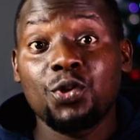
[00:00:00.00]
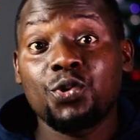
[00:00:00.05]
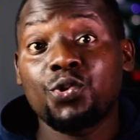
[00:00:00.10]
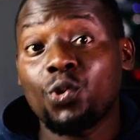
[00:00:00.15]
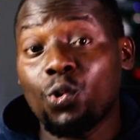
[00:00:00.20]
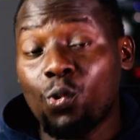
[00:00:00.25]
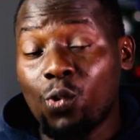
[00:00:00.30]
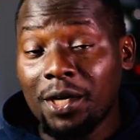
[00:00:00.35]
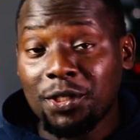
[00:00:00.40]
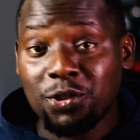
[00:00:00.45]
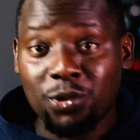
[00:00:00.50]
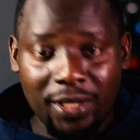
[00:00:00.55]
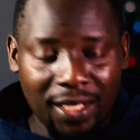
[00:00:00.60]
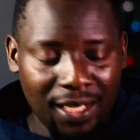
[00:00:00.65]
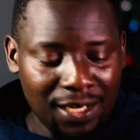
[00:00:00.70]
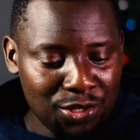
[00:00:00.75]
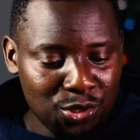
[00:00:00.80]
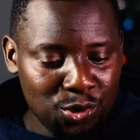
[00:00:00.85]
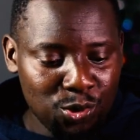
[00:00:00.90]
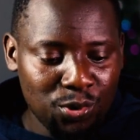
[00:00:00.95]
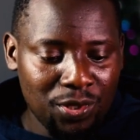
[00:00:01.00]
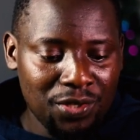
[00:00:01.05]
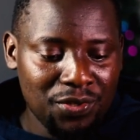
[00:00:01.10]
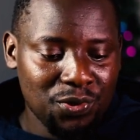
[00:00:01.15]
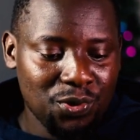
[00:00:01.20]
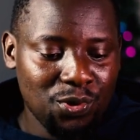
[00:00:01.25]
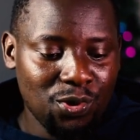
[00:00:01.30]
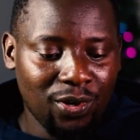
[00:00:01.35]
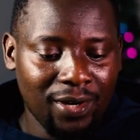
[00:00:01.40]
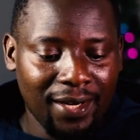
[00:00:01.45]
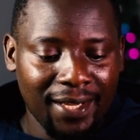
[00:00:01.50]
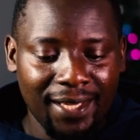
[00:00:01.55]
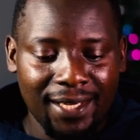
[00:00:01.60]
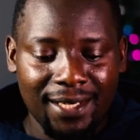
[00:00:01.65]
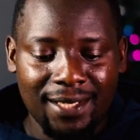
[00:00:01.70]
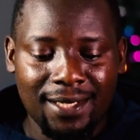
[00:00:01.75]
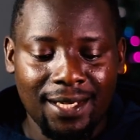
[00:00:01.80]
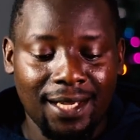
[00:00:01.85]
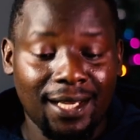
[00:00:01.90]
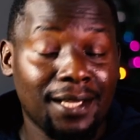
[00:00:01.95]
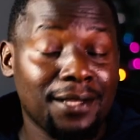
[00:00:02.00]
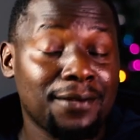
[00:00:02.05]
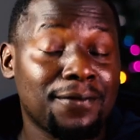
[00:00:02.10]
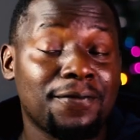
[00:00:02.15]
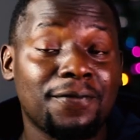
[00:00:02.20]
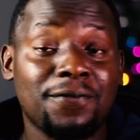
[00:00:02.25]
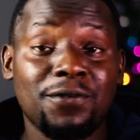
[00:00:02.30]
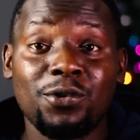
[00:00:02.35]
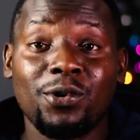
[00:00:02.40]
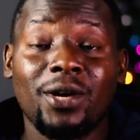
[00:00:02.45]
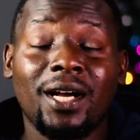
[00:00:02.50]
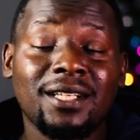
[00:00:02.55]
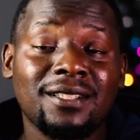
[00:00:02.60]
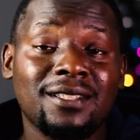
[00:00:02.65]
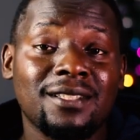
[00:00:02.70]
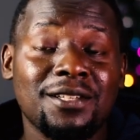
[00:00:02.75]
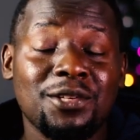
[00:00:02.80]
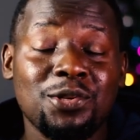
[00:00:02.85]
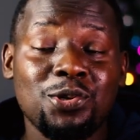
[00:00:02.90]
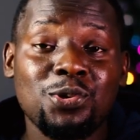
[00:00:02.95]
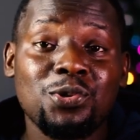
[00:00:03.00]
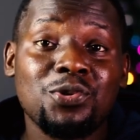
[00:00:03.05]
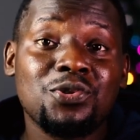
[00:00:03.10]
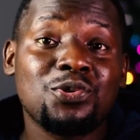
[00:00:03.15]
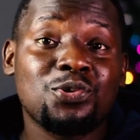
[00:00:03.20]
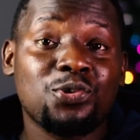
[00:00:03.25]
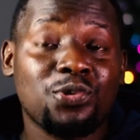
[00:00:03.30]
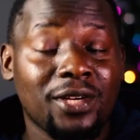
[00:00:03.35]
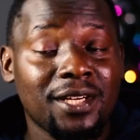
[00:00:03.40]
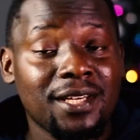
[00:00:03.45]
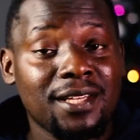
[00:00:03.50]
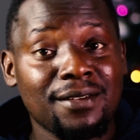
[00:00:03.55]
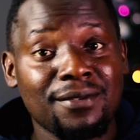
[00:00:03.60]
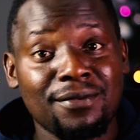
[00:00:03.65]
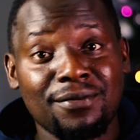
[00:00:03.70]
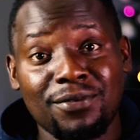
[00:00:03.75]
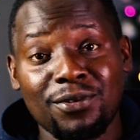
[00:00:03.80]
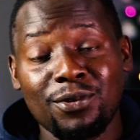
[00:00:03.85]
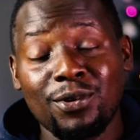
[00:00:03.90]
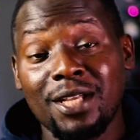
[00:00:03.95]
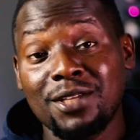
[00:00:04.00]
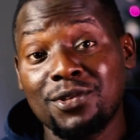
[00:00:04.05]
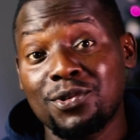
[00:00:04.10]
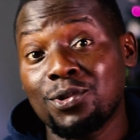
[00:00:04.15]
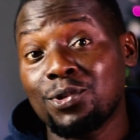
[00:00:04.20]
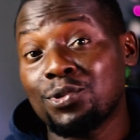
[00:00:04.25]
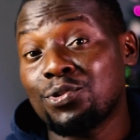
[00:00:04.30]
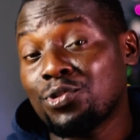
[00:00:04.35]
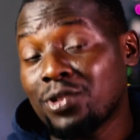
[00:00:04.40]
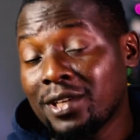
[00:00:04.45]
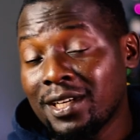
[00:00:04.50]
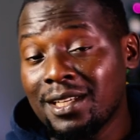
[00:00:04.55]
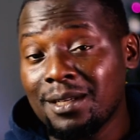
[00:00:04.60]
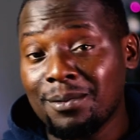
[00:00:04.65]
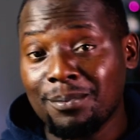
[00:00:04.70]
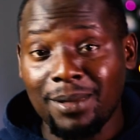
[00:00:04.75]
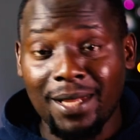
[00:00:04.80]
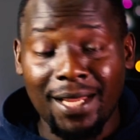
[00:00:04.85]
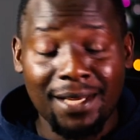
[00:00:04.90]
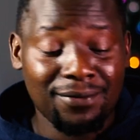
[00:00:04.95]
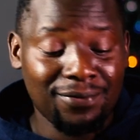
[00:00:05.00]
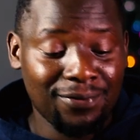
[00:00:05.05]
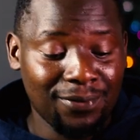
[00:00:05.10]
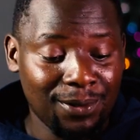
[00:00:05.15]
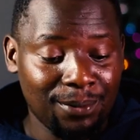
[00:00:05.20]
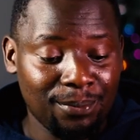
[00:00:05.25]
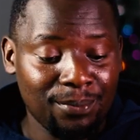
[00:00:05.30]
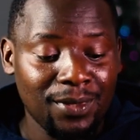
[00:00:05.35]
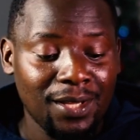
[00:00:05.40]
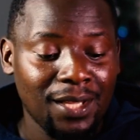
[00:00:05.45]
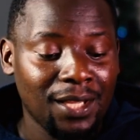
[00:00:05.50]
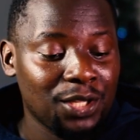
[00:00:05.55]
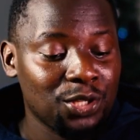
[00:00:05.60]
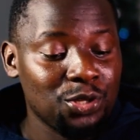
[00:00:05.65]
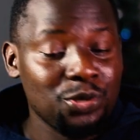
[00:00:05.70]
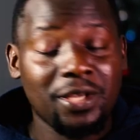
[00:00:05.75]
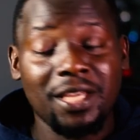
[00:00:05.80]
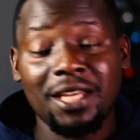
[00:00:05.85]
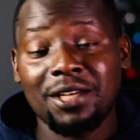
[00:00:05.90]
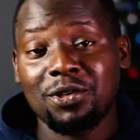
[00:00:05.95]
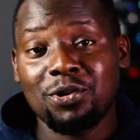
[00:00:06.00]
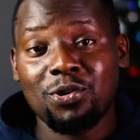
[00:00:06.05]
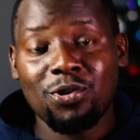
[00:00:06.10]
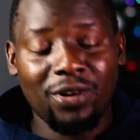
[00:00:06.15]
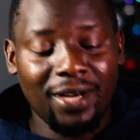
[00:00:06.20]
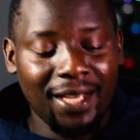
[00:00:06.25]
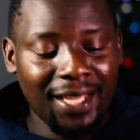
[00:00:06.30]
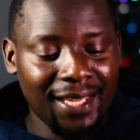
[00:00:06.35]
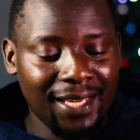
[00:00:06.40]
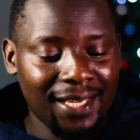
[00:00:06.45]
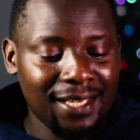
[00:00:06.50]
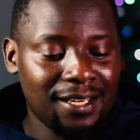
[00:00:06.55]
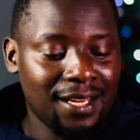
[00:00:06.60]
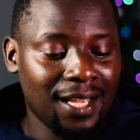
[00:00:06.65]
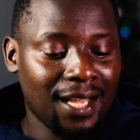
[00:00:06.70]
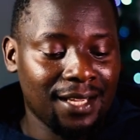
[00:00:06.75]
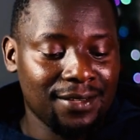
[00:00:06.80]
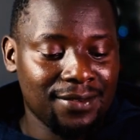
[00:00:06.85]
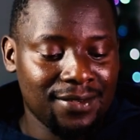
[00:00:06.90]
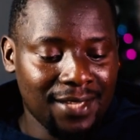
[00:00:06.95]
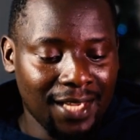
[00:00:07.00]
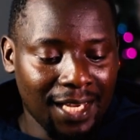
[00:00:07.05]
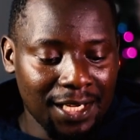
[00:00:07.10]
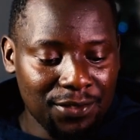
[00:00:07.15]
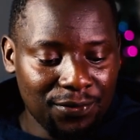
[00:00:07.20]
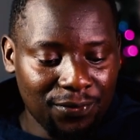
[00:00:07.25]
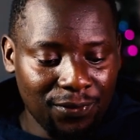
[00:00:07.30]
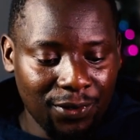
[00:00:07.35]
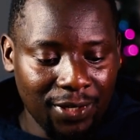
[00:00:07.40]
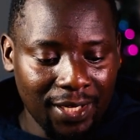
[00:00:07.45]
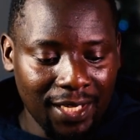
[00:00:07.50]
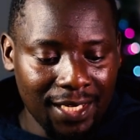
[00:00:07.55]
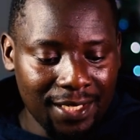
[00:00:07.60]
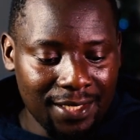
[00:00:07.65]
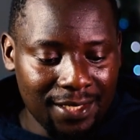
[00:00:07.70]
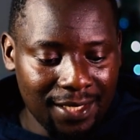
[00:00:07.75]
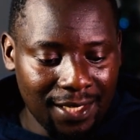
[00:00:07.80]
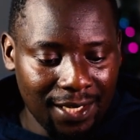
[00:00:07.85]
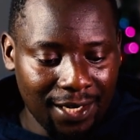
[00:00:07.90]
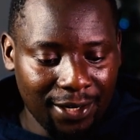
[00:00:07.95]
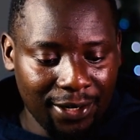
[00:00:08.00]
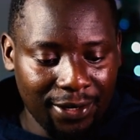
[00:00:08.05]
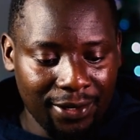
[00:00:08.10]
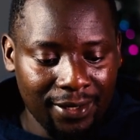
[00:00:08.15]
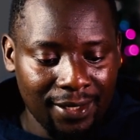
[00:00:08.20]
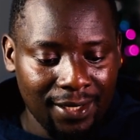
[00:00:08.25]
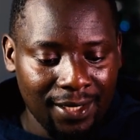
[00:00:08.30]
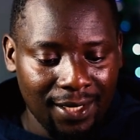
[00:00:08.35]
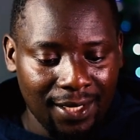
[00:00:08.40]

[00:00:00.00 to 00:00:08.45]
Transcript: So what you can do is go ahead, uh, if you actually use TradingView as your trading platform, you can go ahead uh, search for ATR.